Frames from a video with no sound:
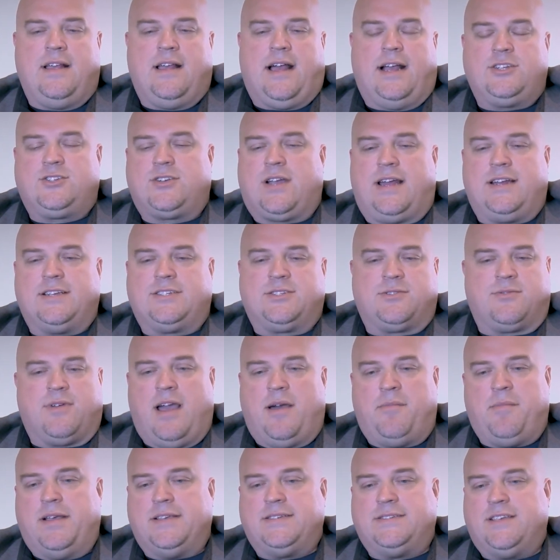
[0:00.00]
I try to
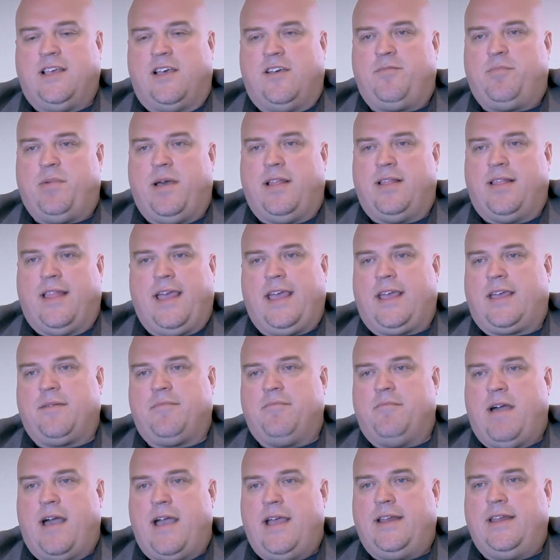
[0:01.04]
surround myself by
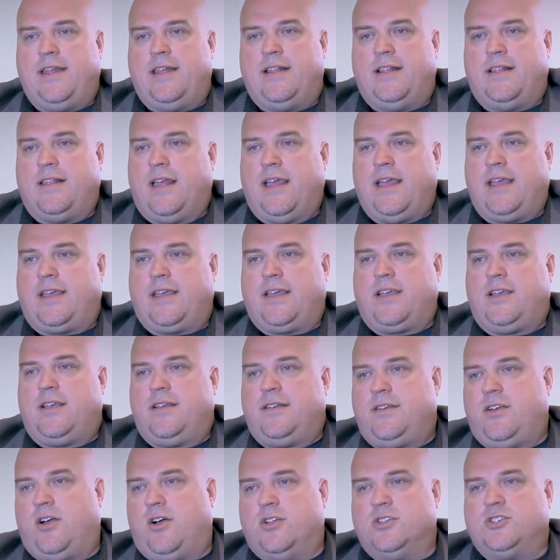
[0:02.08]
like-minded,
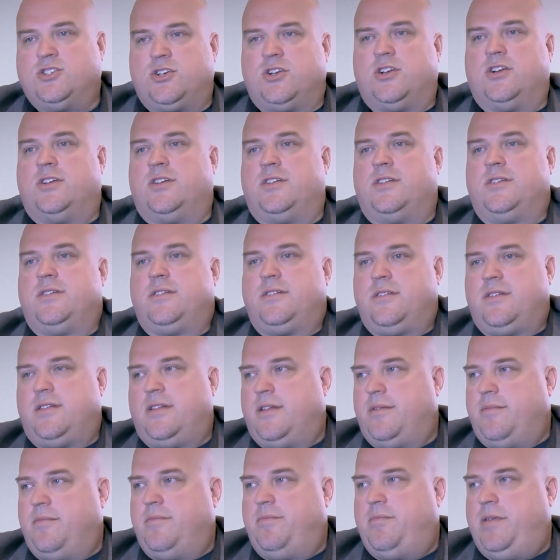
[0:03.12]
like-cultured
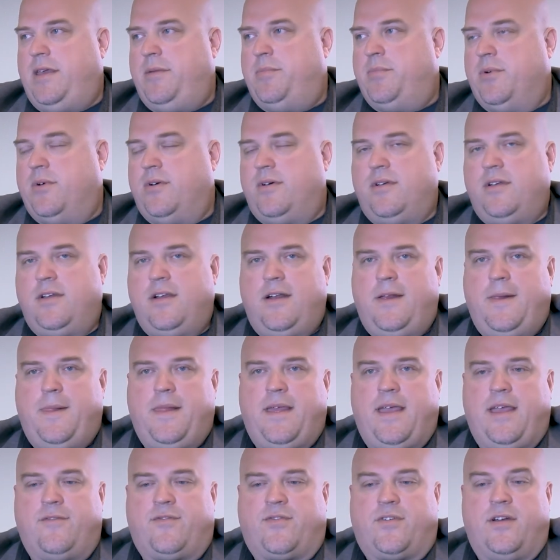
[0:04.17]
people.
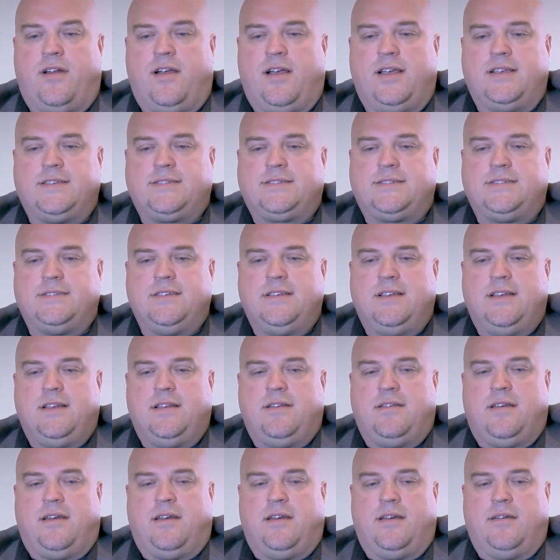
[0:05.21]
And for us,
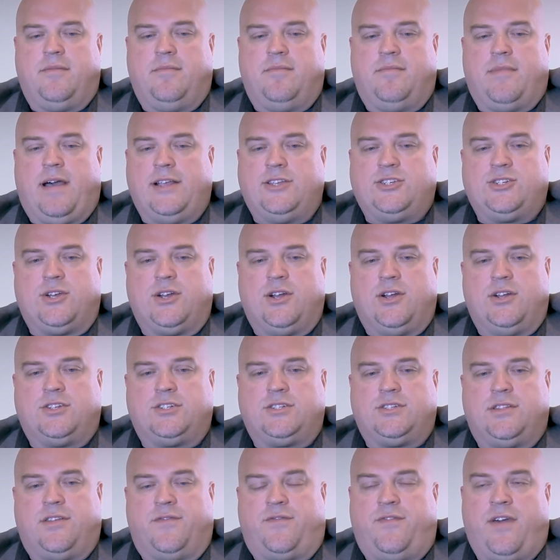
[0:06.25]
um, my
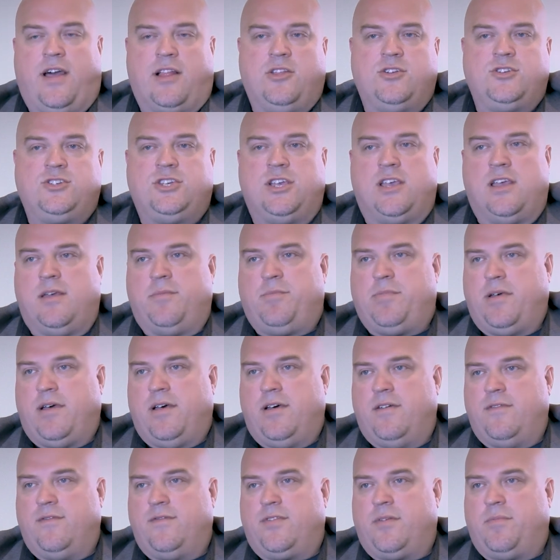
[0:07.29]
church, the fellowship
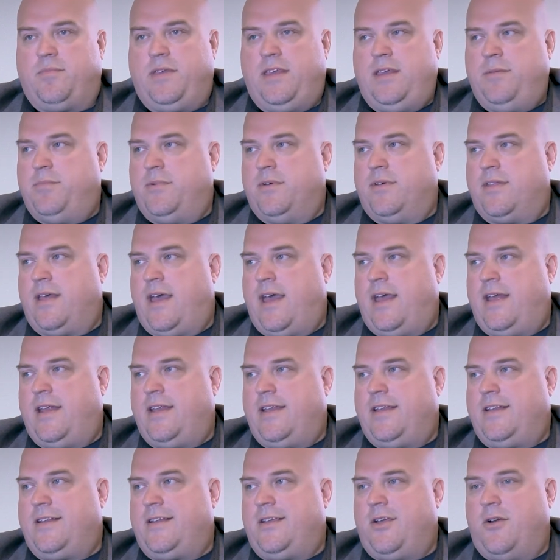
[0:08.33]
of the people
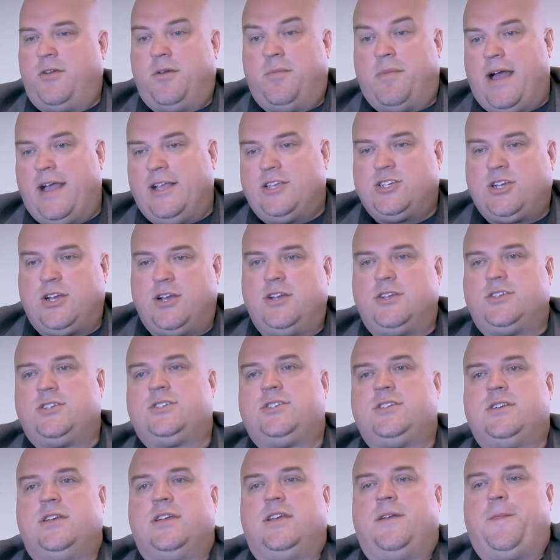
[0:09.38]
that go to my
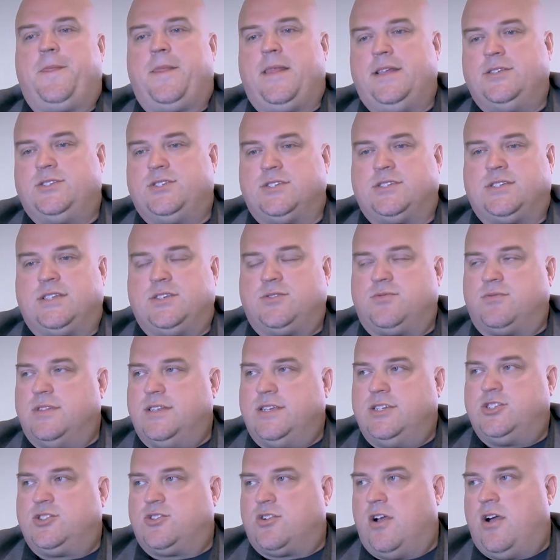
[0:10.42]
church is just this
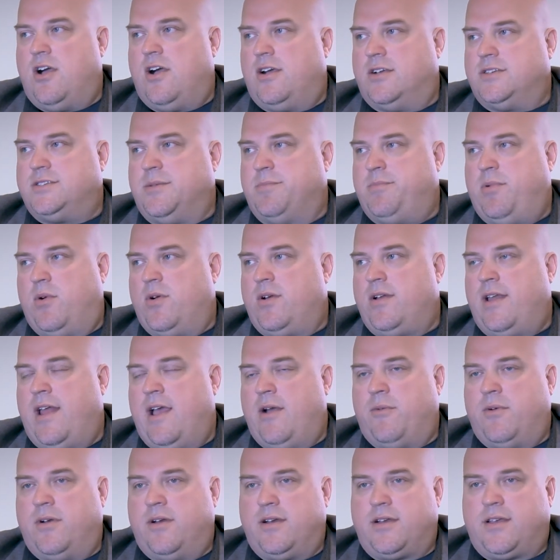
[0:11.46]
really strong support
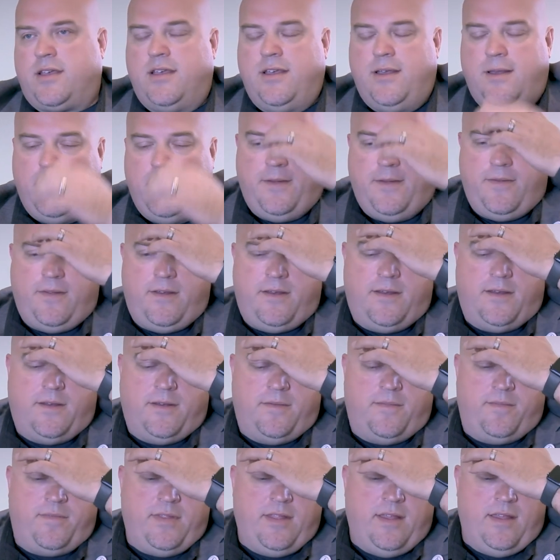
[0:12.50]
network.
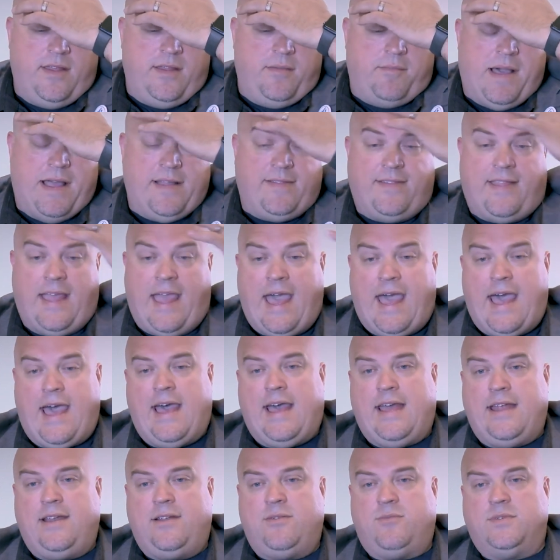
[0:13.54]
Um, my
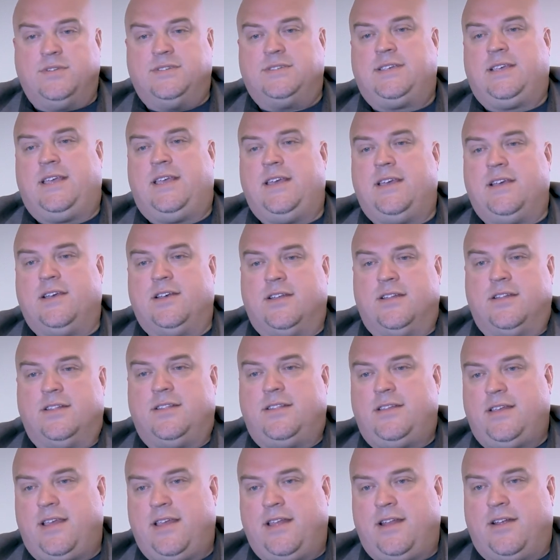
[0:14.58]
dad was
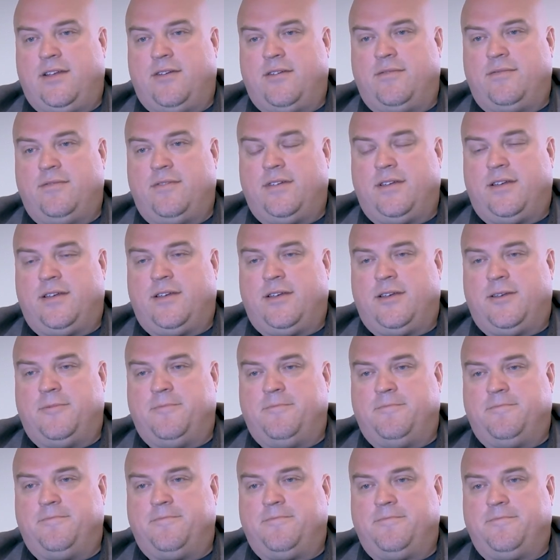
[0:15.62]
killed in a,
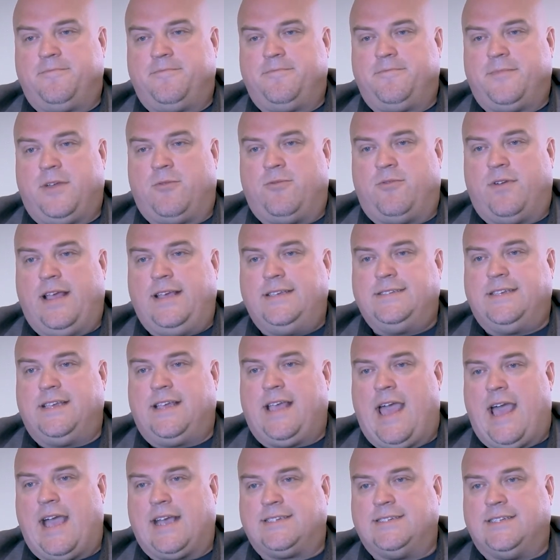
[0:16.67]
um, a
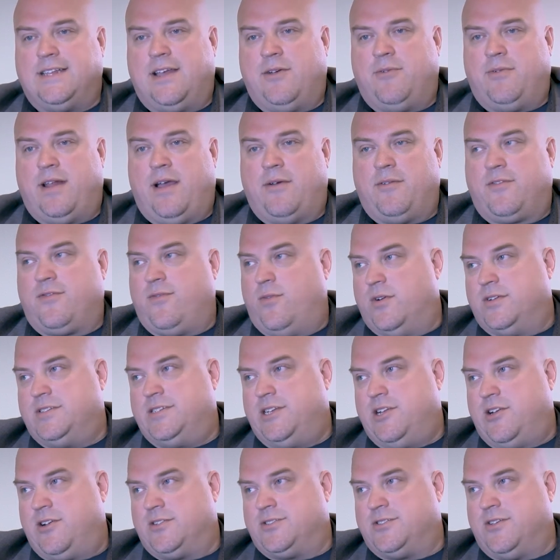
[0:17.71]
racing accident when I was
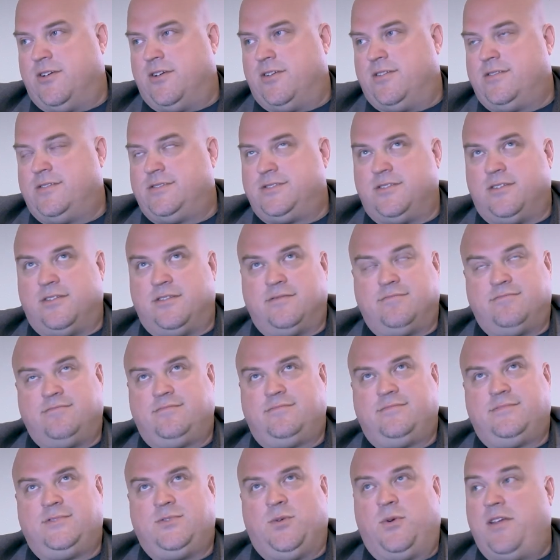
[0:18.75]
14 years old. So
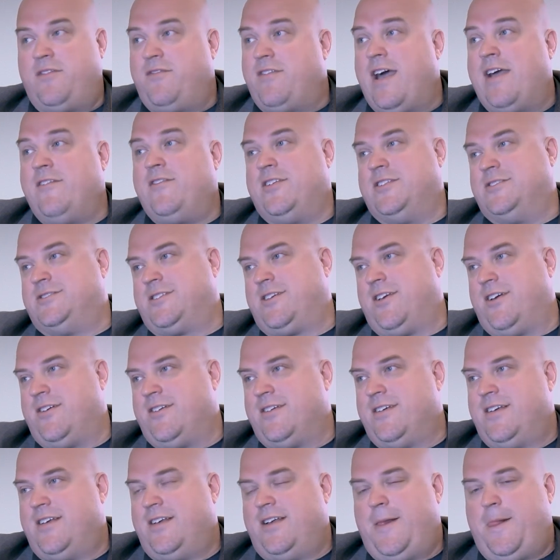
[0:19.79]
25 years ago.